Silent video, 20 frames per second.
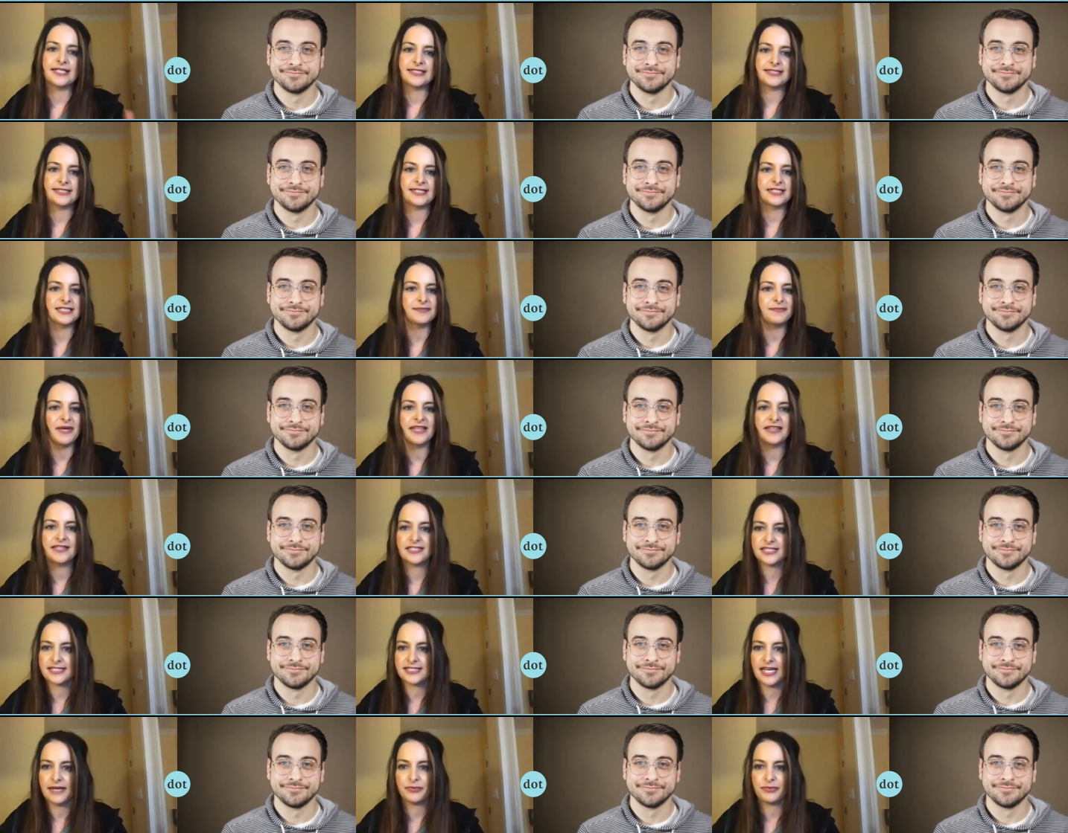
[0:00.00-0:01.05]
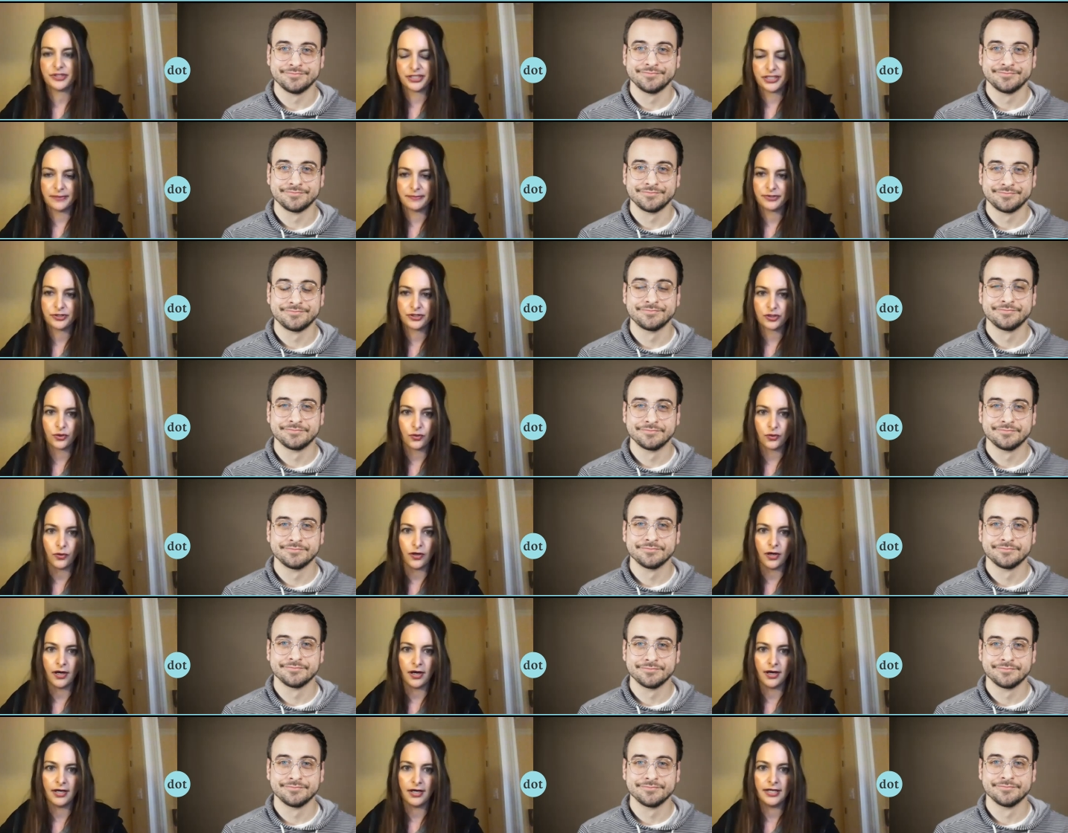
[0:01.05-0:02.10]
Speaker 1: a six month discipleship
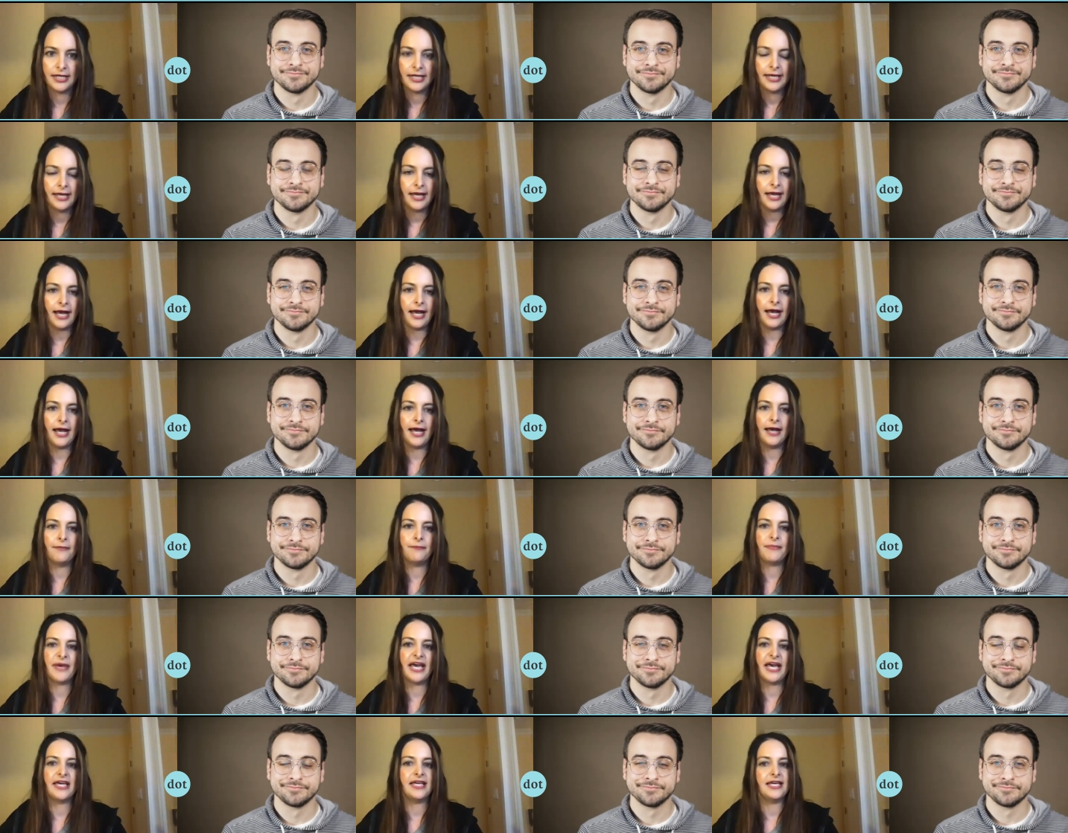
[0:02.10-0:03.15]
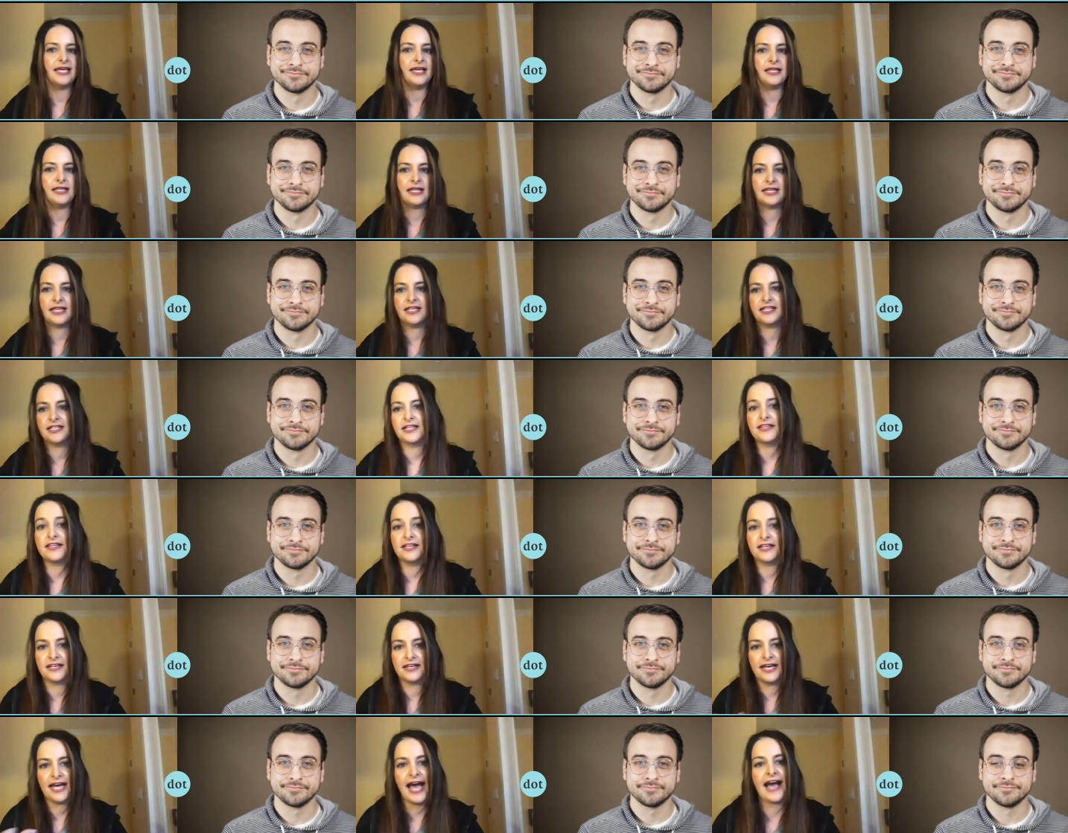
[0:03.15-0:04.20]
school. Um, but the,
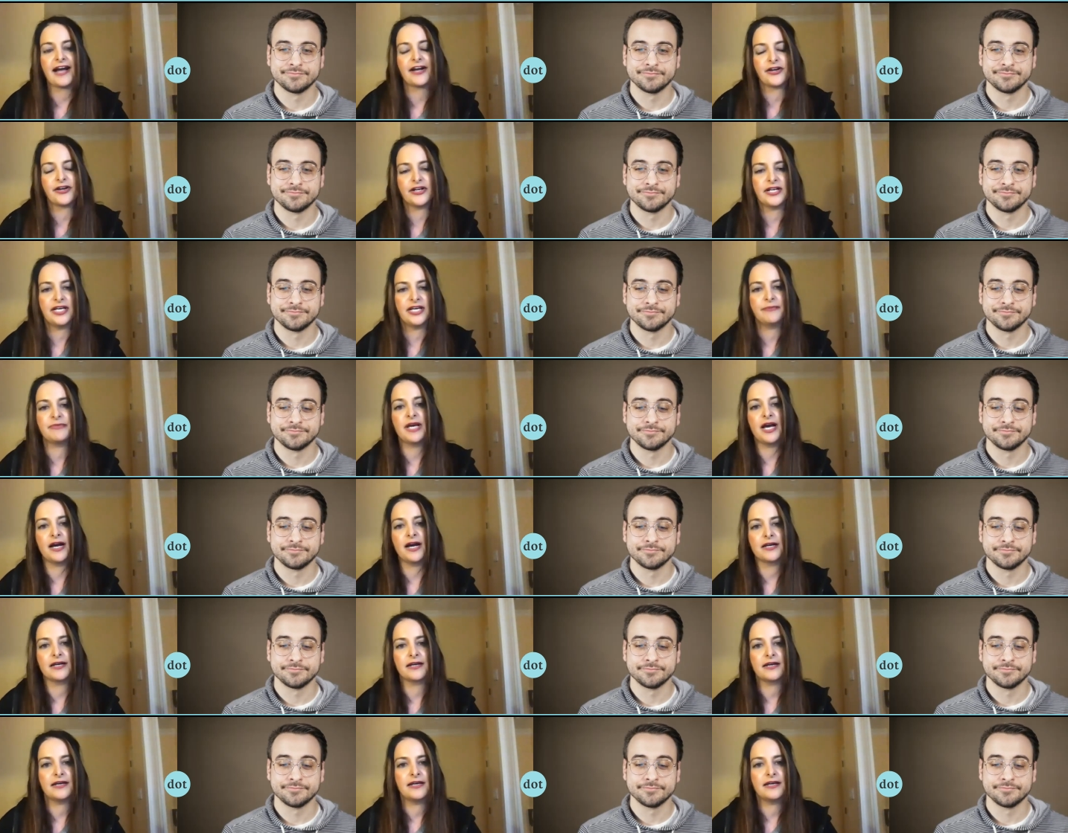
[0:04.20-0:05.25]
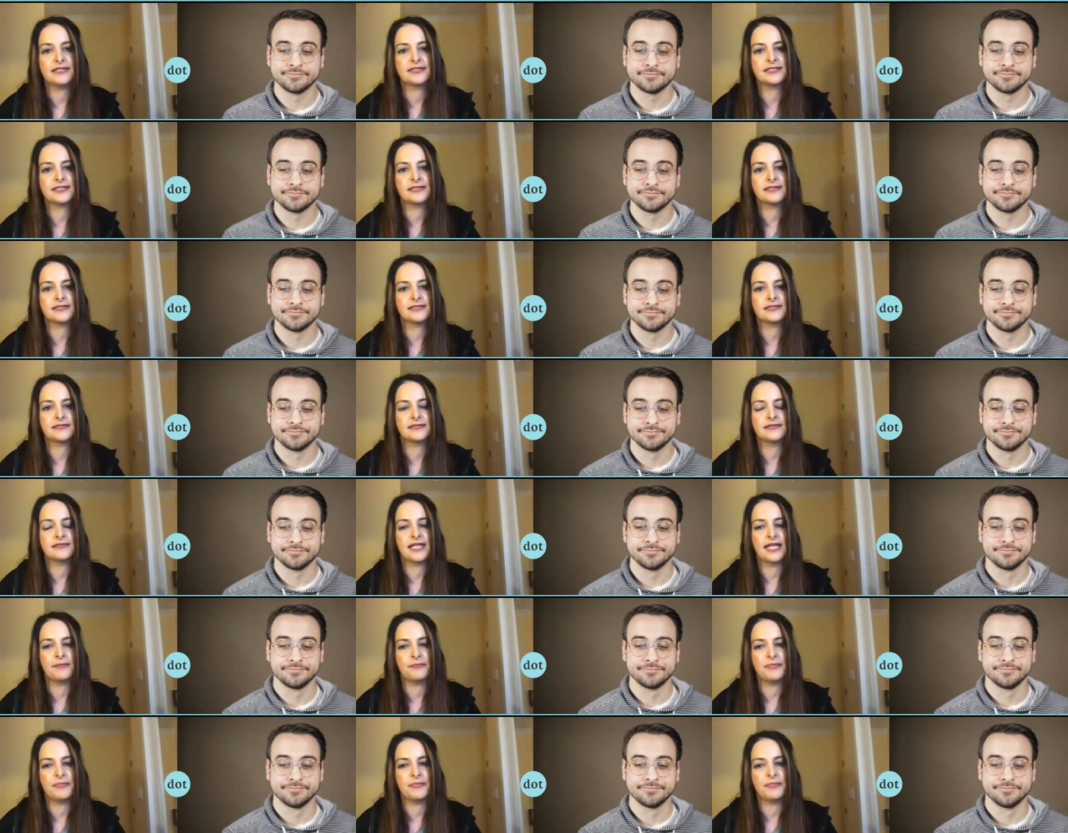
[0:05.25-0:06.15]
the acronym young, it's they,